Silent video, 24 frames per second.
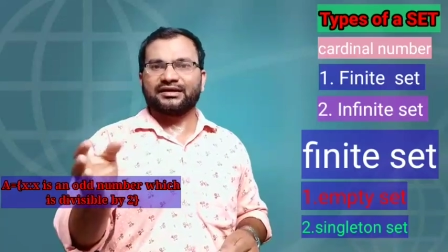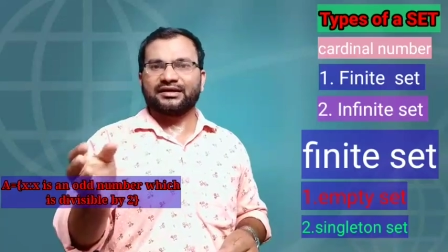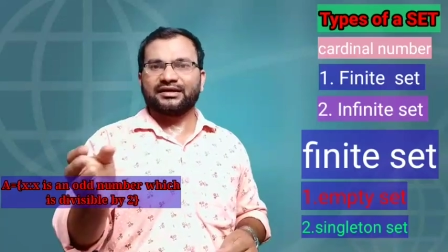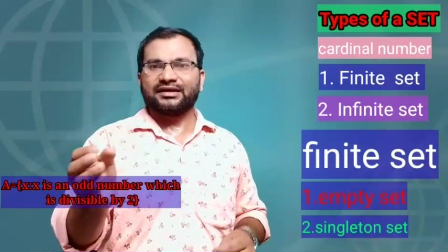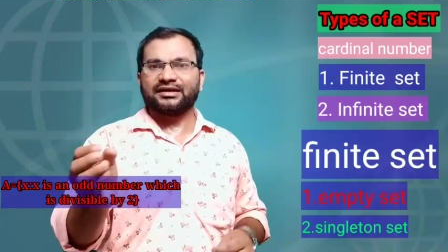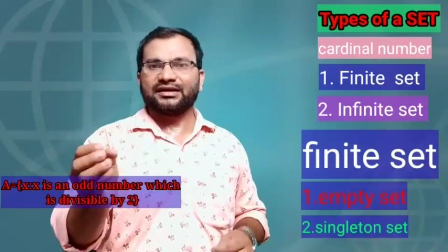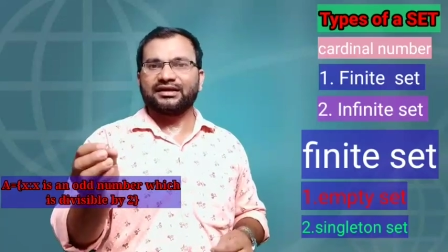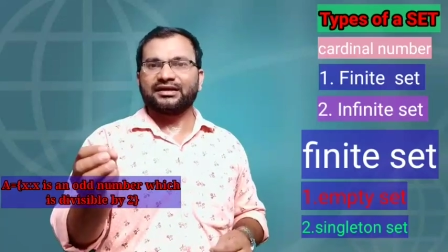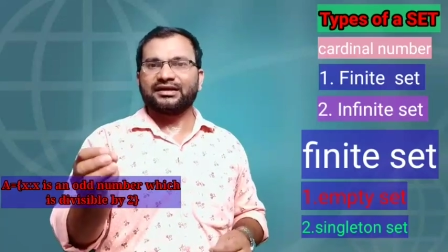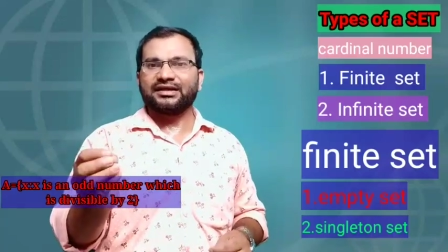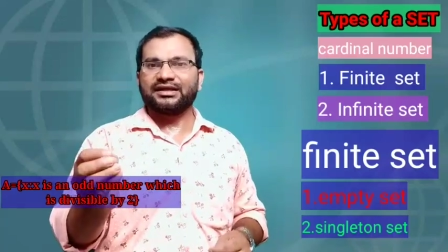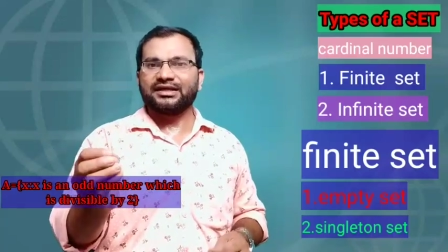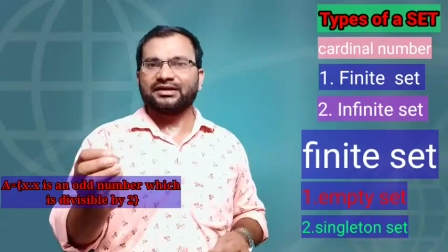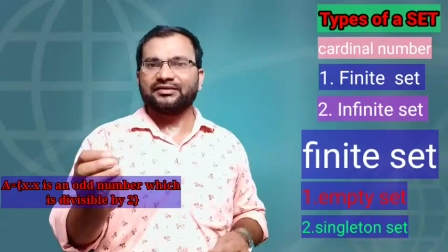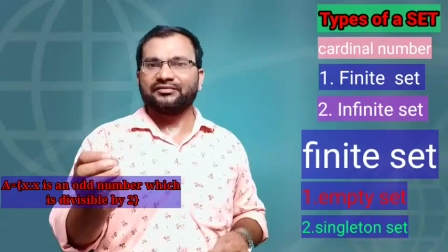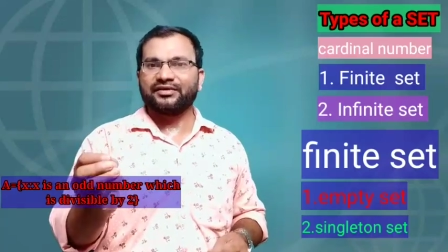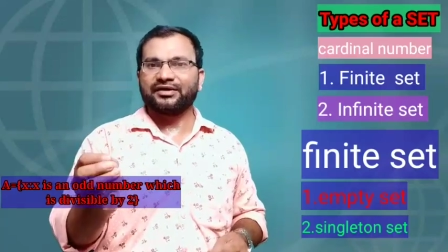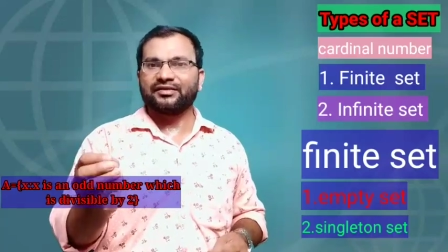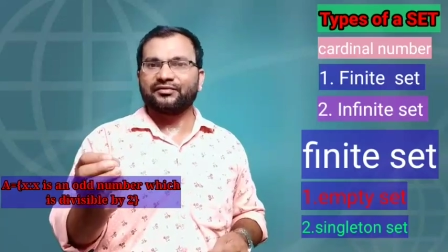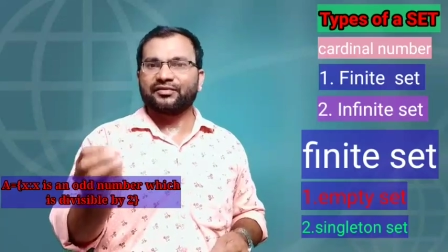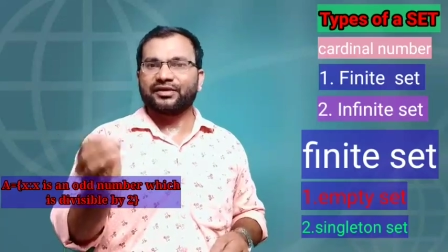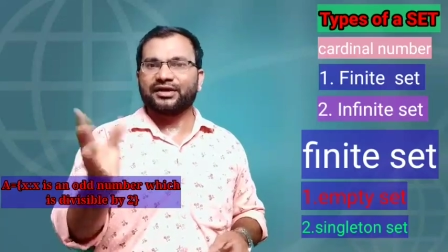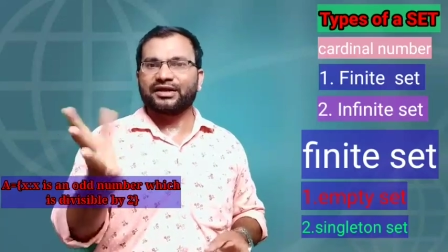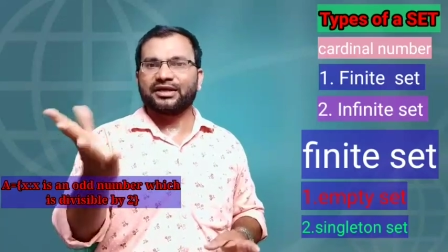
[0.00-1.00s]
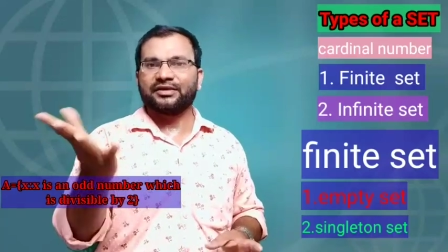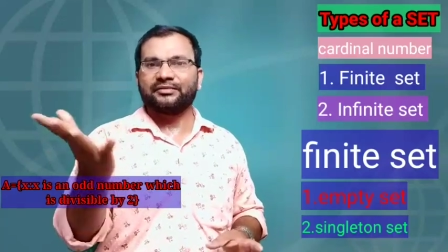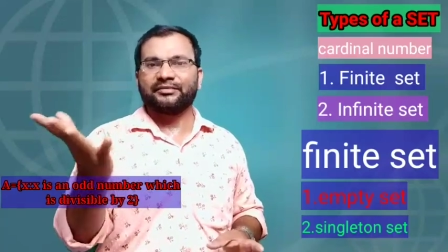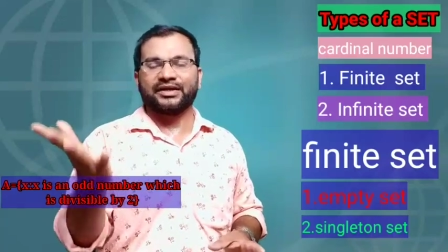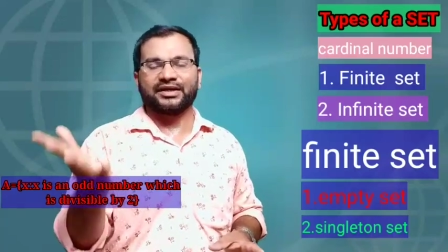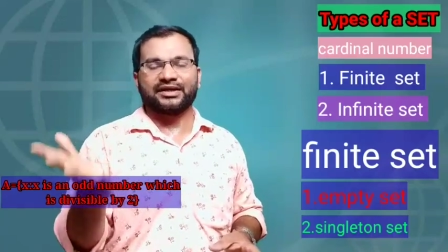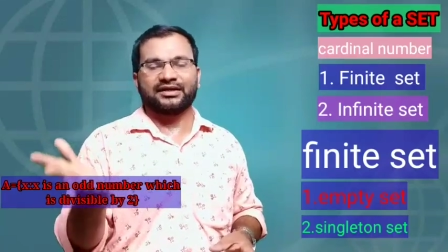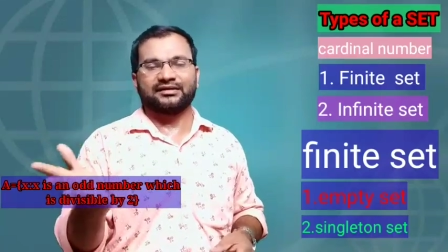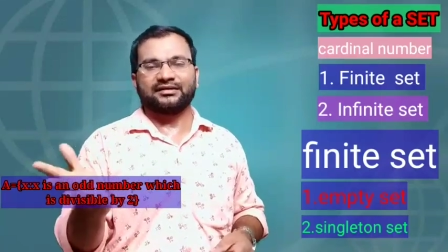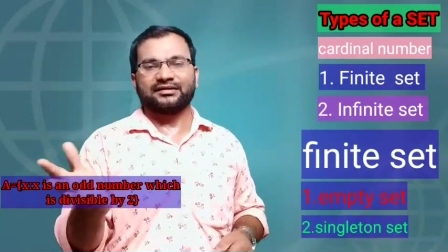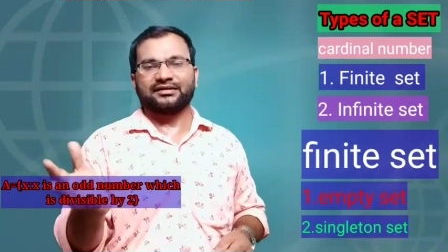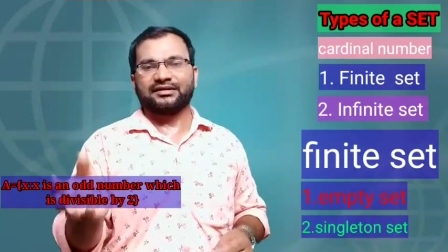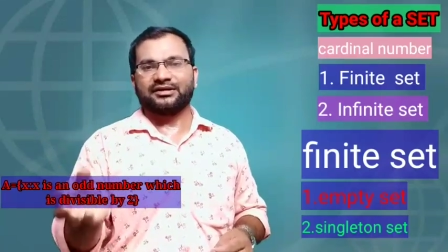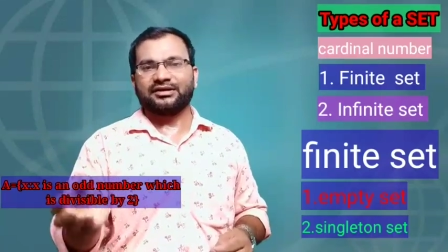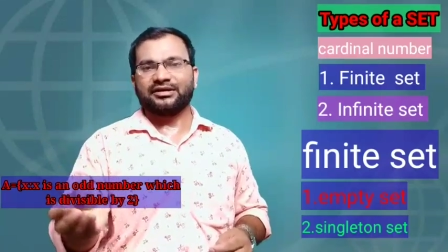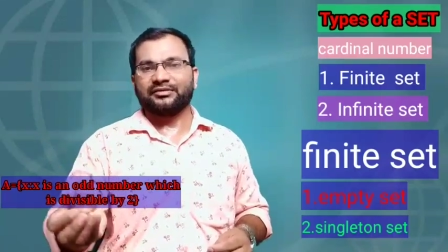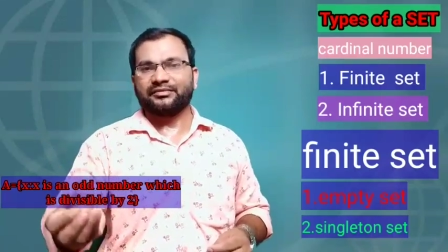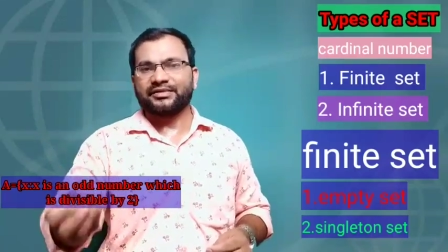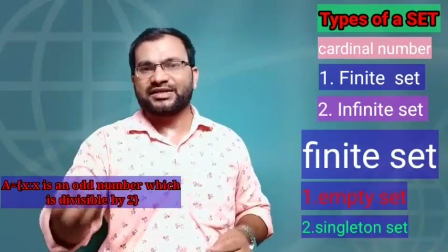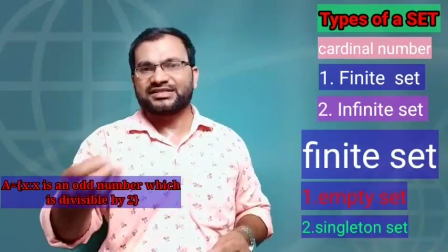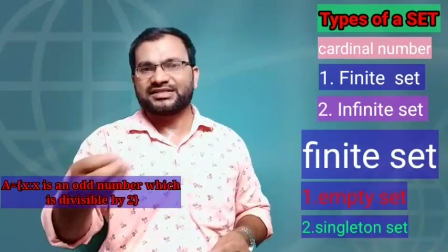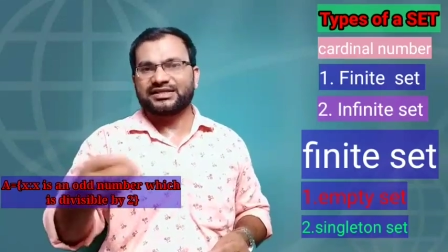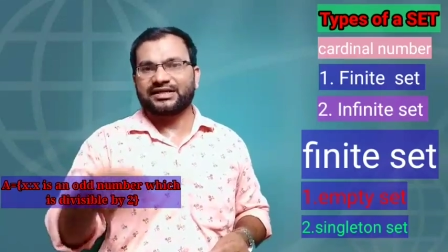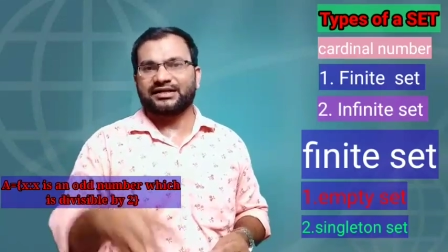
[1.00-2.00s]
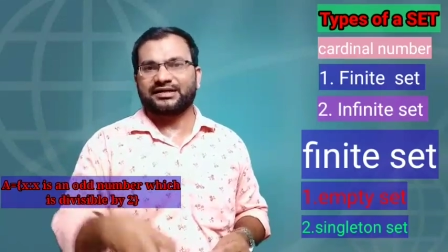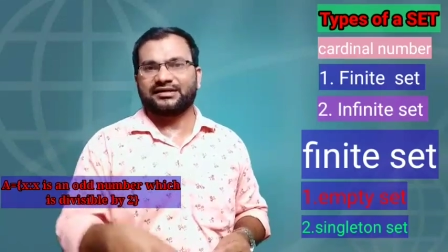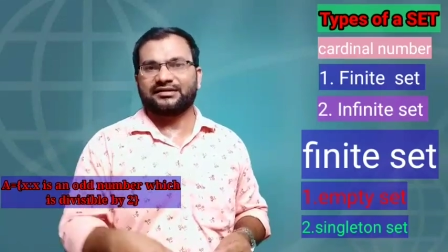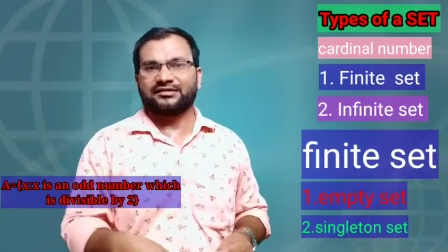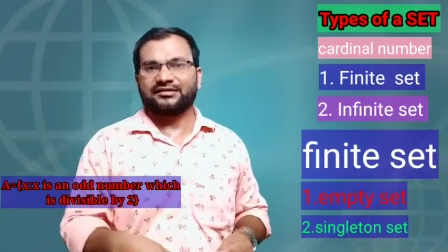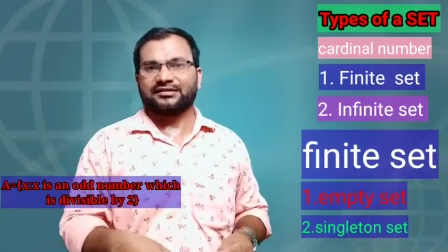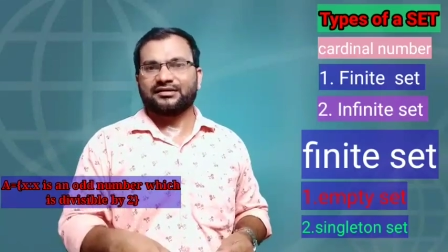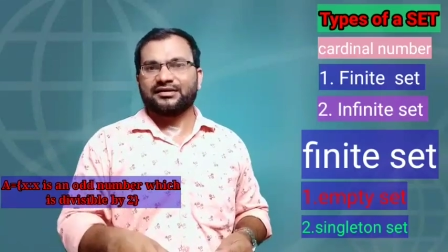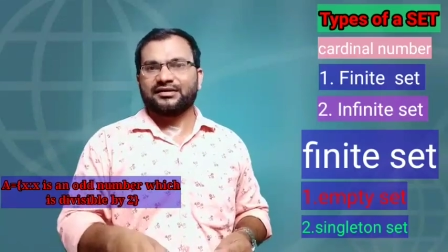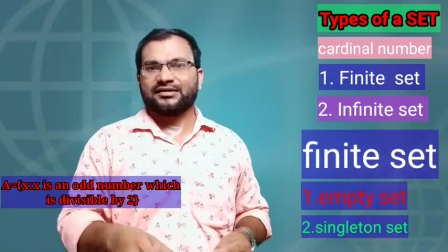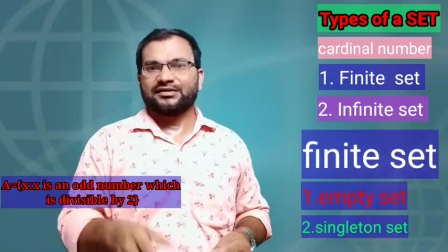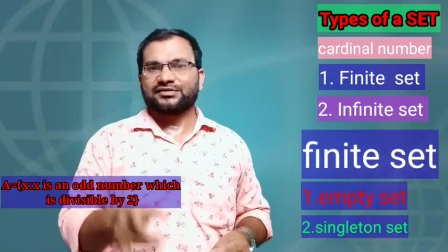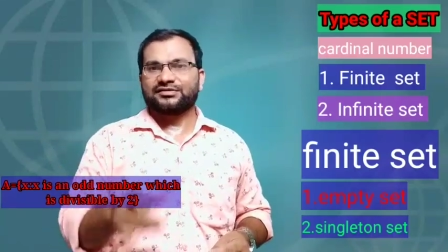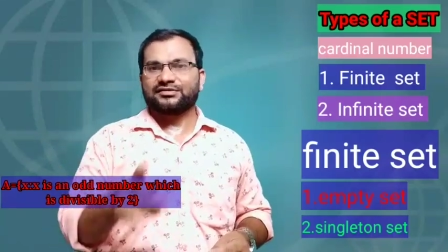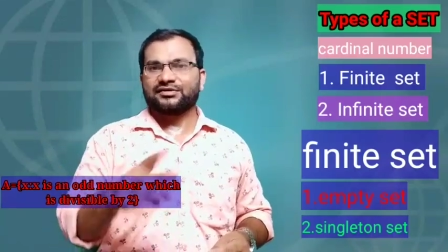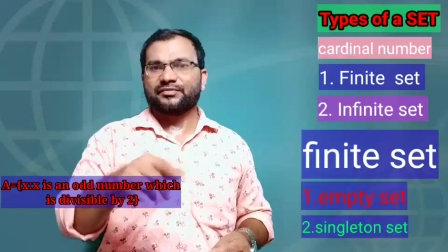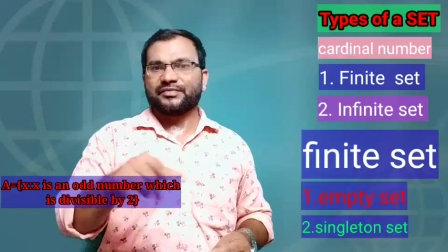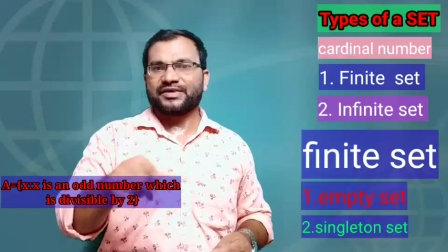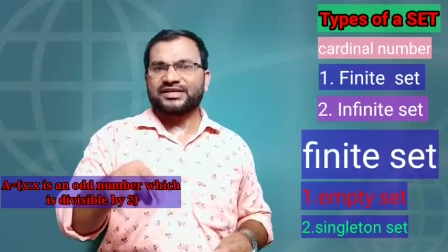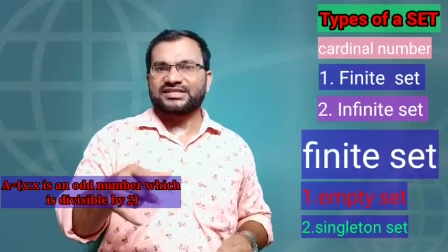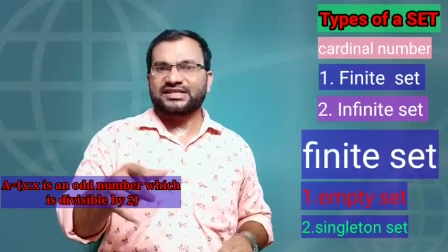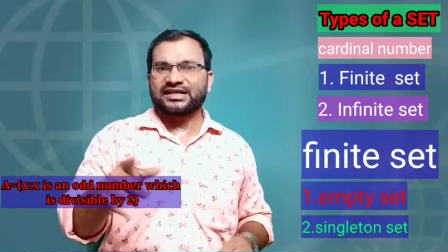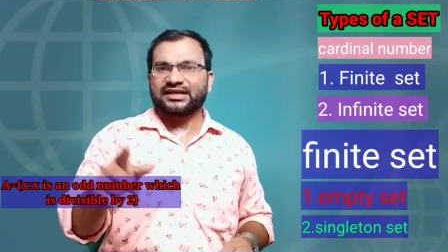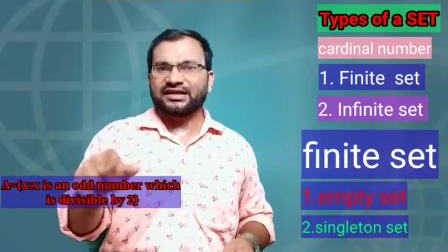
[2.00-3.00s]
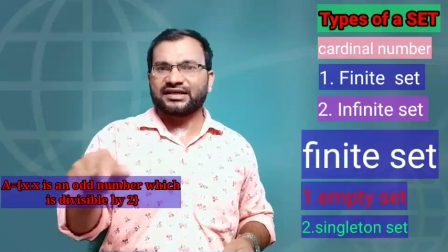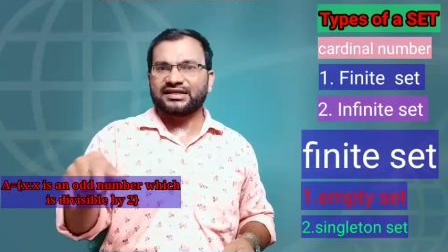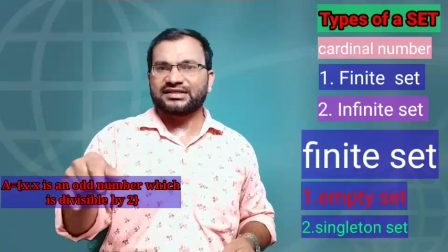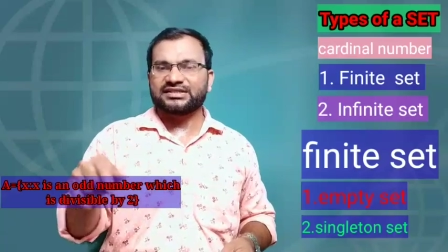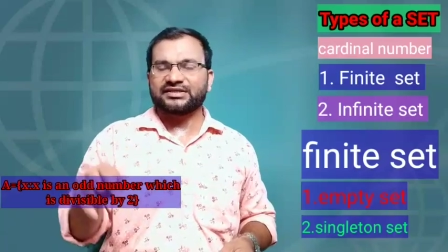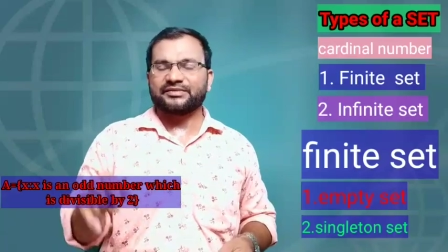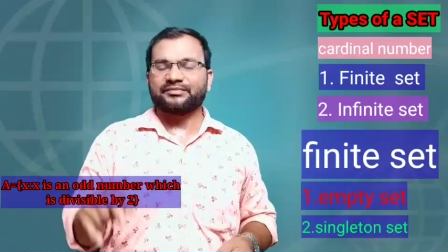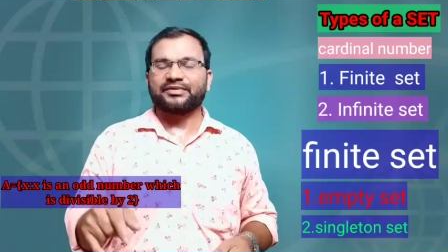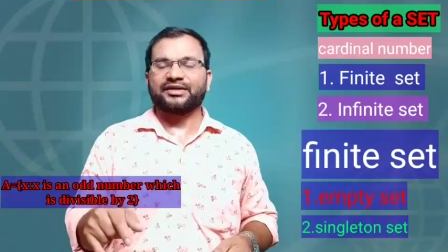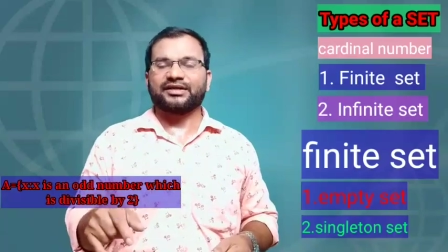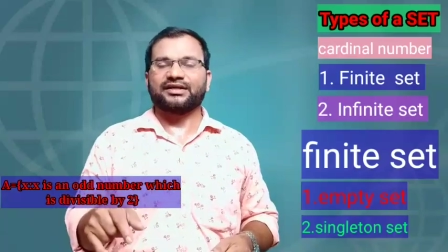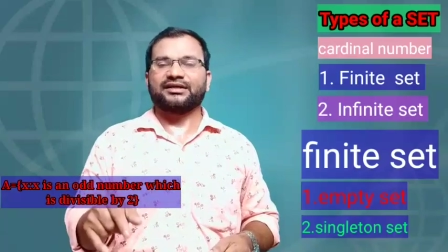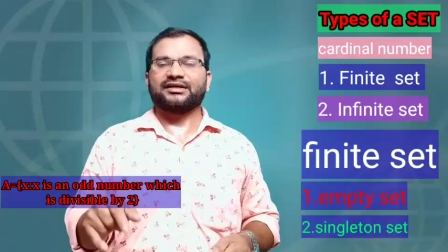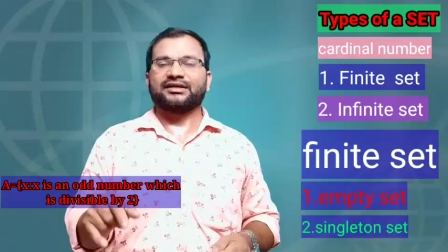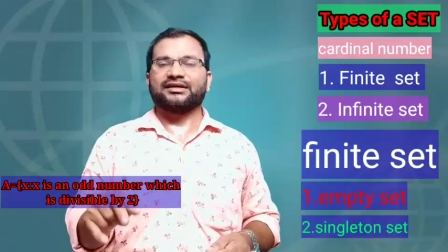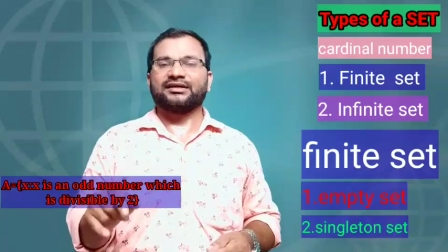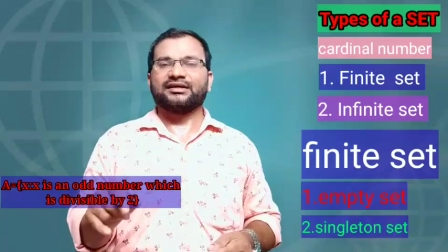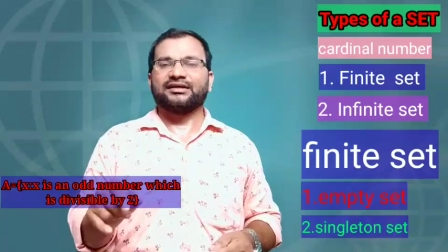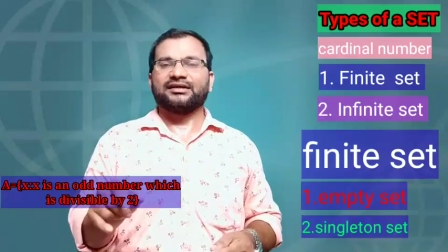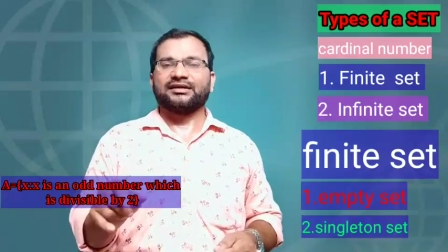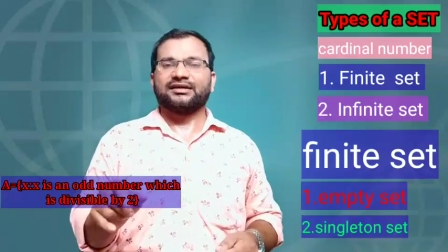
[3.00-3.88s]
any even one element in my set. So my set is empty.